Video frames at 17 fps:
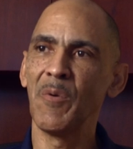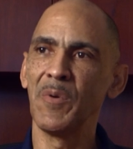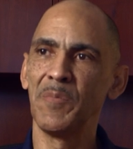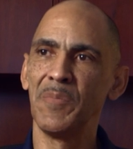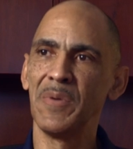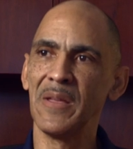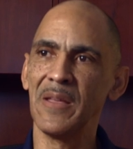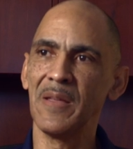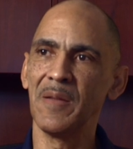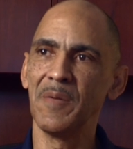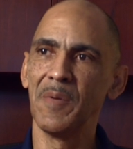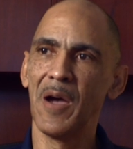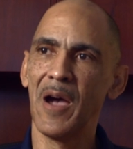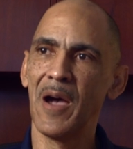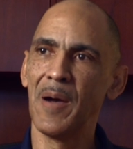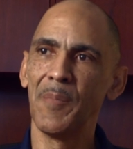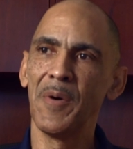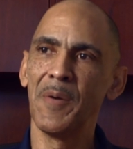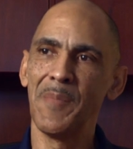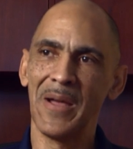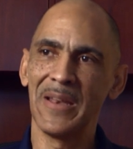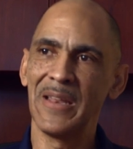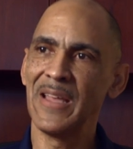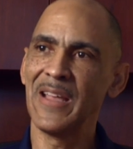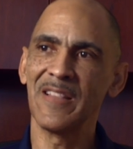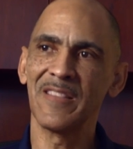would be. But
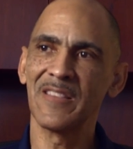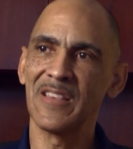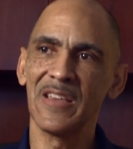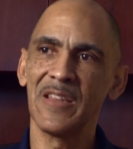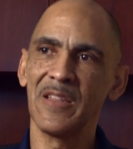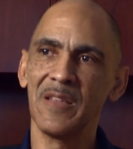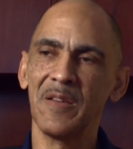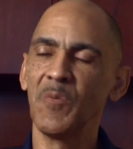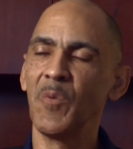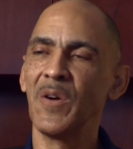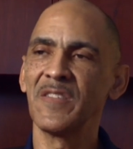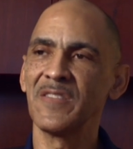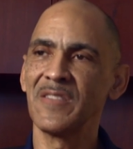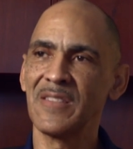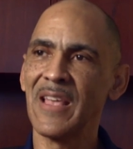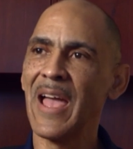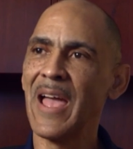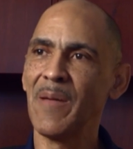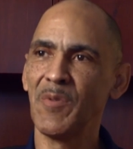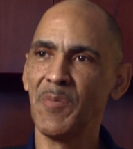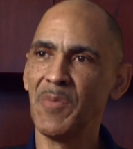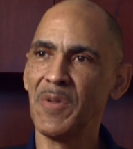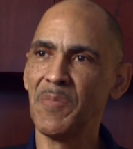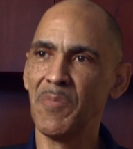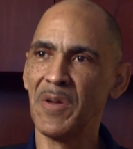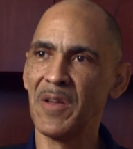my dad said it wasn't time to
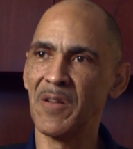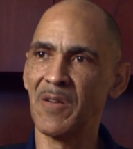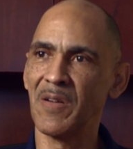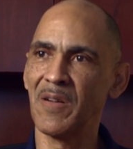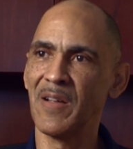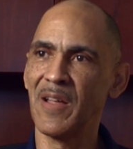be bitter.